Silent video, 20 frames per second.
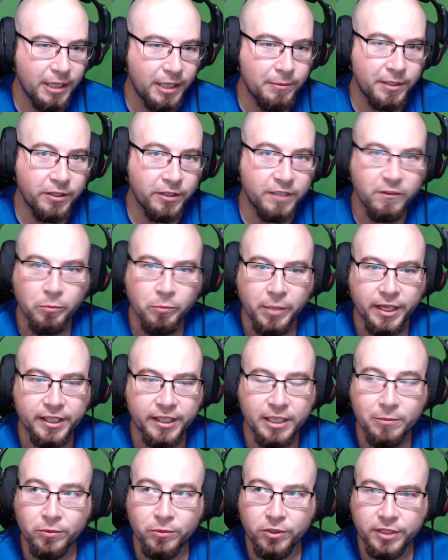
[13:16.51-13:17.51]
They don't even make it
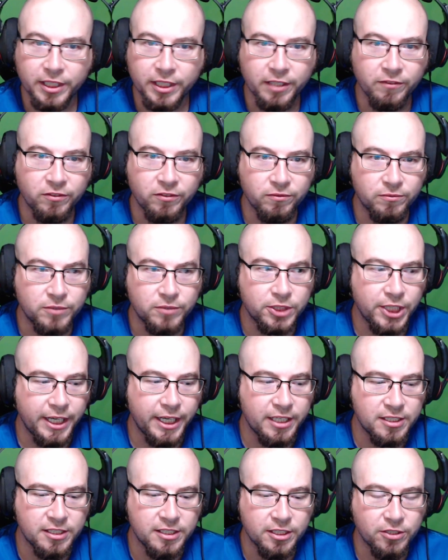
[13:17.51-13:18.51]
anymore. They've
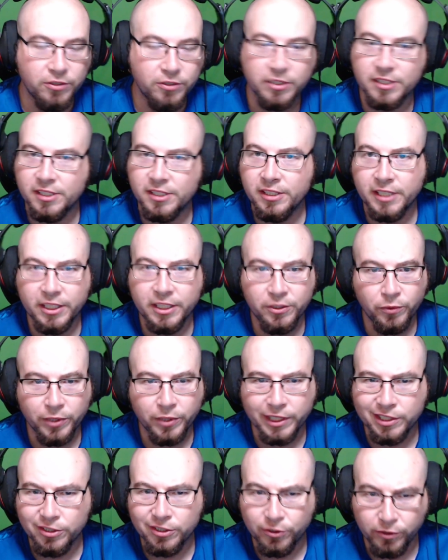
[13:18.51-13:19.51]
changed it to the
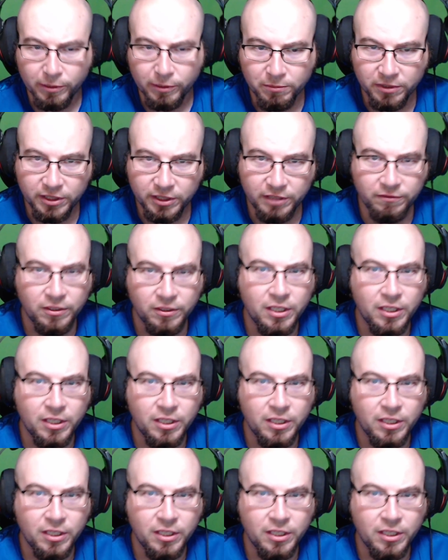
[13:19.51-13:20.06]
C922, I believe.